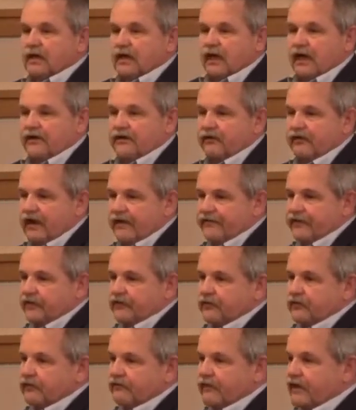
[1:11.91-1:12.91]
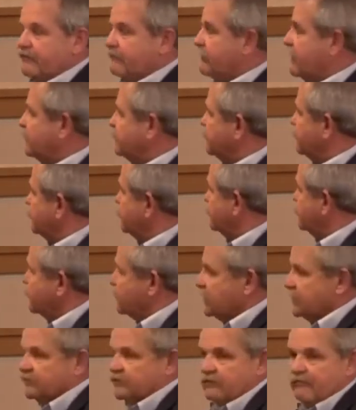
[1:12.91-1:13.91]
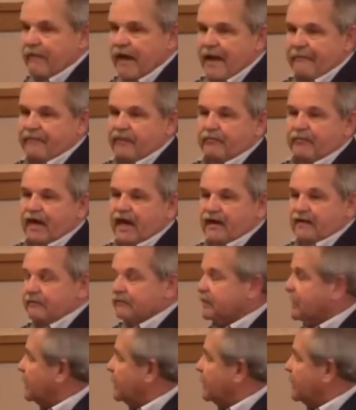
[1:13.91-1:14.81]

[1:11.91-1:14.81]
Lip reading: hydrographic survey vessel to map the bottom